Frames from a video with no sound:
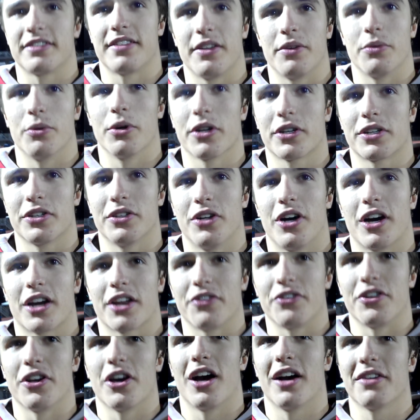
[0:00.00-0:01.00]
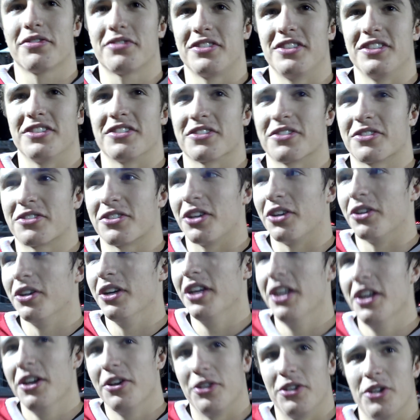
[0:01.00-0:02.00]
They work a lot in the off season, so
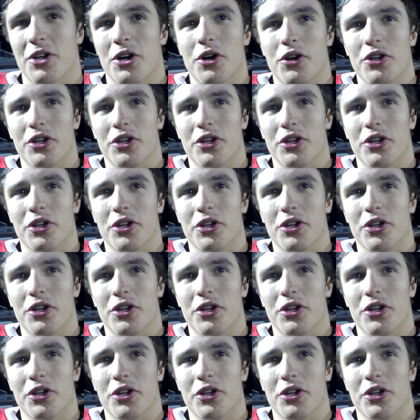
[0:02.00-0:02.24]
you know,